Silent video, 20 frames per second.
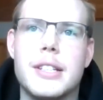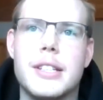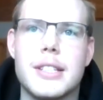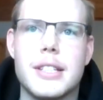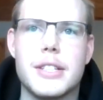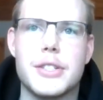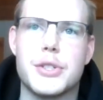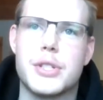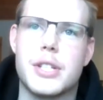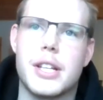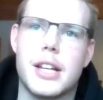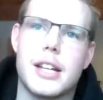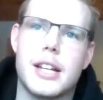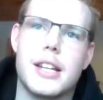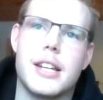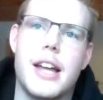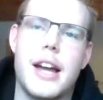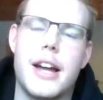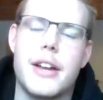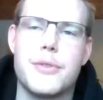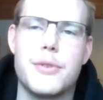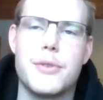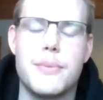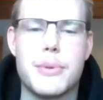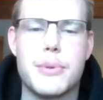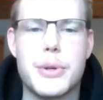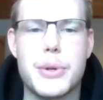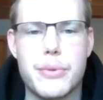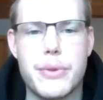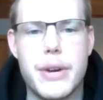is it just like a natural
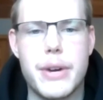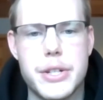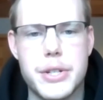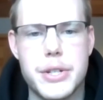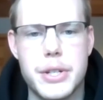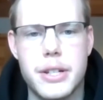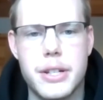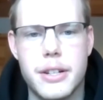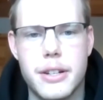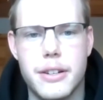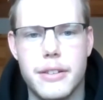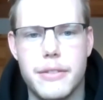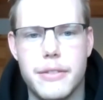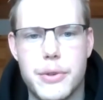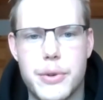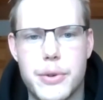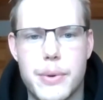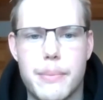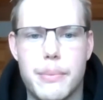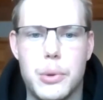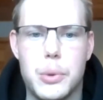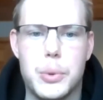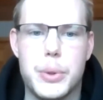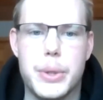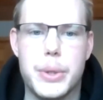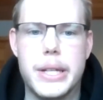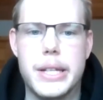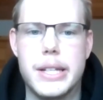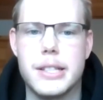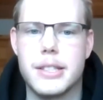progression of your
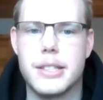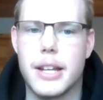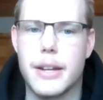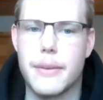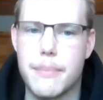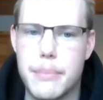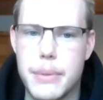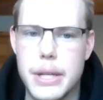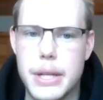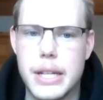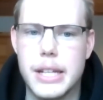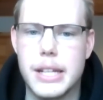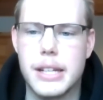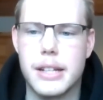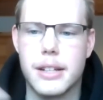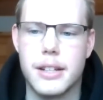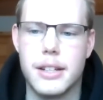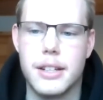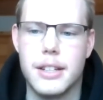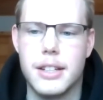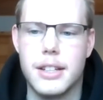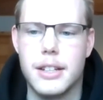employees like being